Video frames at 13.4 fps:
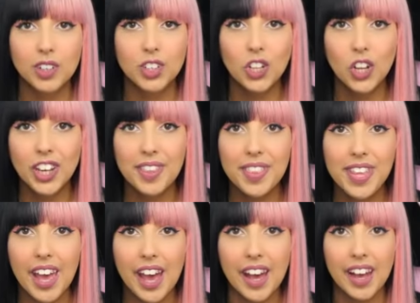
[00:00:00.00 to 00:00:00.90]
Look in
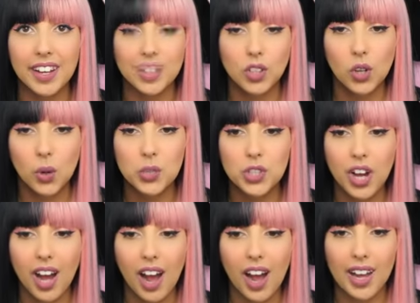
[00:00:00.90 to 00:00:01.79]
the air, close
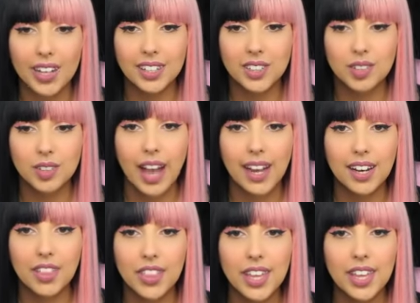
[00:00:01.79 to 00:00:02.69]
your eyes,
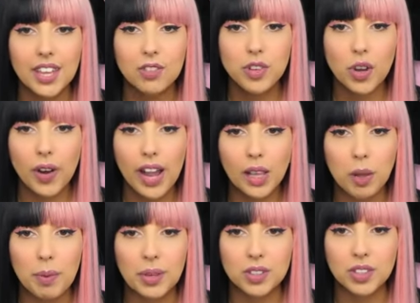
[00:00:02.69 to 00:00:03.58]
and think of your
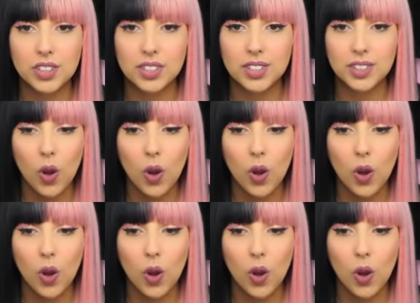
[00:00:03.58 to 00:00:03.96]
elements.